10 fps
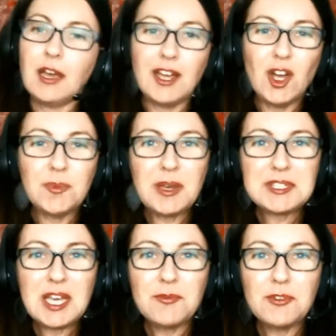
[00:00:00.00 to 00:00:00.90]
I hope that
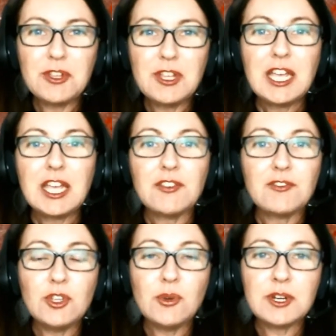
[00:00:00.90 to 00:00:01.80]
was helpful. If
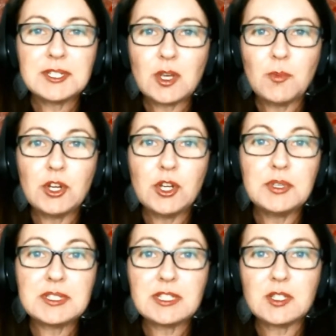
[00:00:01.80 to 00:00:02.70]
you are someone who
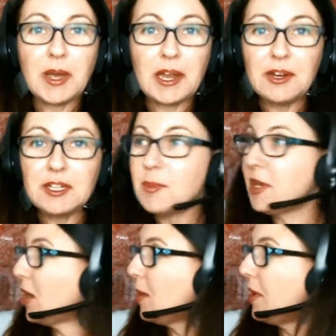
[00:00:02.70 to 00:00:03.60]
is aspiring to
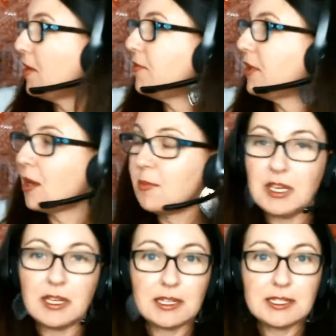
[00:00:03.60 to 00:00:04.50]
become a
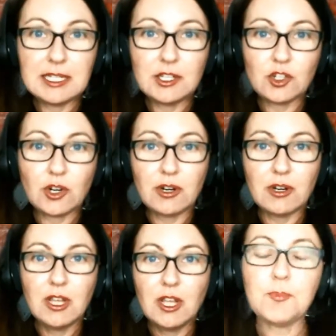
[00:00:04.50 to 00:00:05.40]
VIPKID teacher,
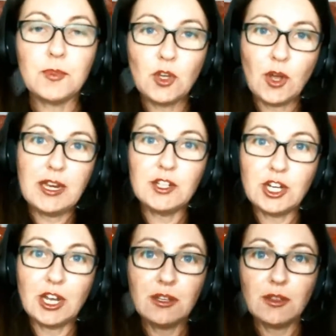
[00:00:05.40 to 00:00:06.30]
go ahead and
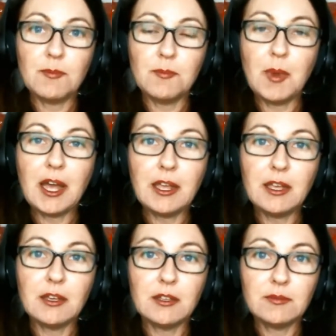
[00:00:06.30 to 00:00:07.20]
check
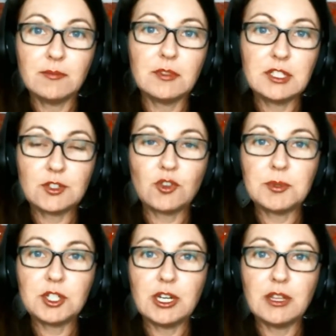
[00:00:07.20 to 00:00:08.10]
my
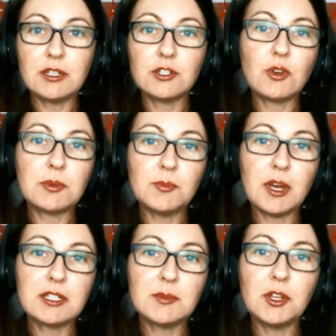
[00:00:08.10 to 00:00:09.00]
description in the description
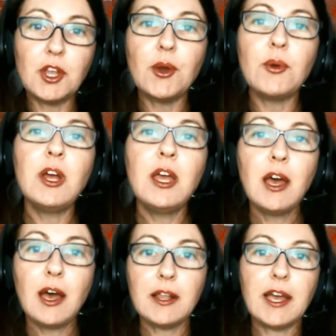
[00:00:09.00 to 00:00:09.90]
box below.
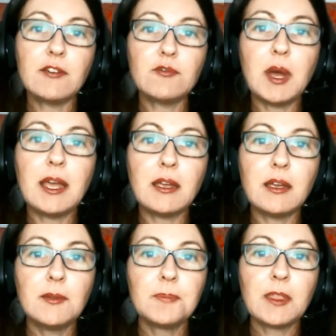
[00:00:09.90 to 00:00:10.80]
I'll have my
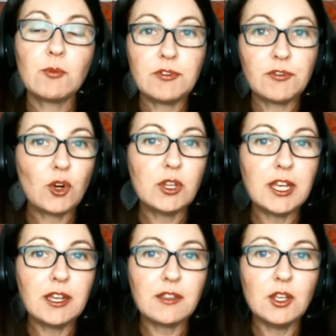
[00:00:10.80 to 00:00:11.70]
referral
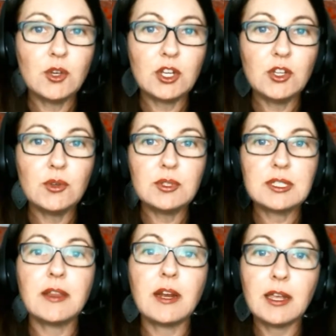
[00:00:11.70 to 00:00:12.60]
link that you can use,
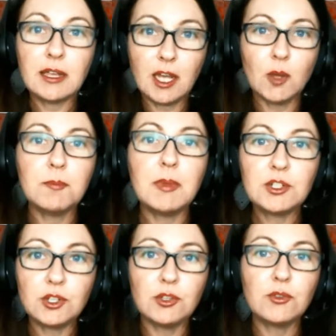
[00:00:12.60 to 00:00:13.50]
and then I can help
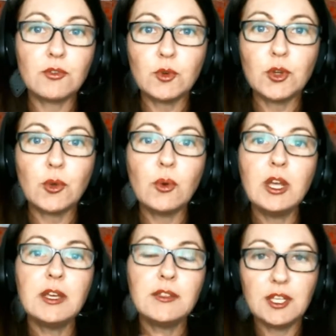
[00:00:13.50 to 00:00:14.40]
mentor you through
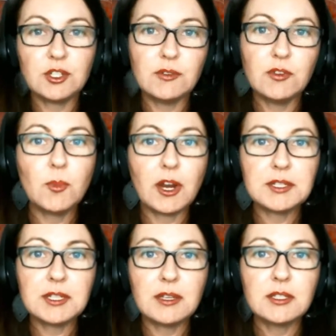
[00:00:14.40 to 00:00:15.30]
the interview
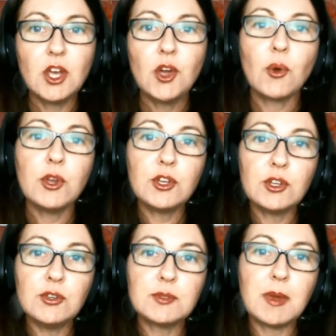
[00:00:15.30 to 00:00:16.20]
process, or you can
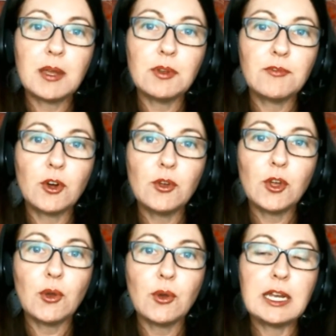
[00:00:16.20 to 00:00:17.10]
use my referral
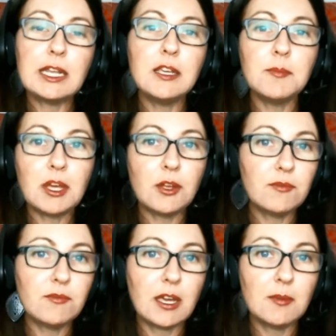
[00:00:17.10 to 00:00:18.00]
code and email
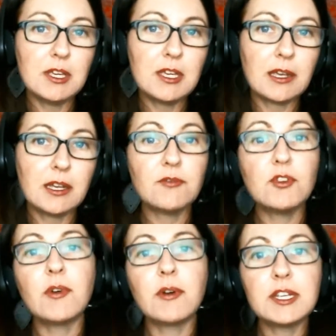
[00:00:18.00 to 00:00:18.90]
VIPKID if
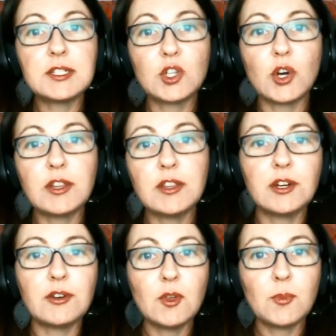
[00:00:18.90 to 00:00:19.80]
you've already started the
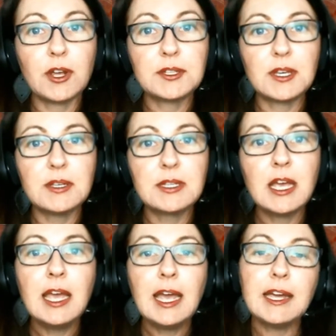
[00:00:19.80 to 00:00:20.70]
interview process
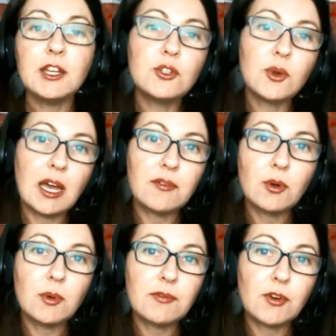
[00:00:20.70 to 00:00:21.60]
and you don't have a
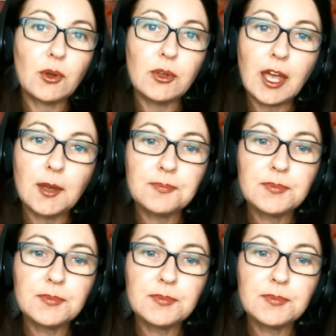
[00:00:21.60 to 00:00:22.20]
referral yet.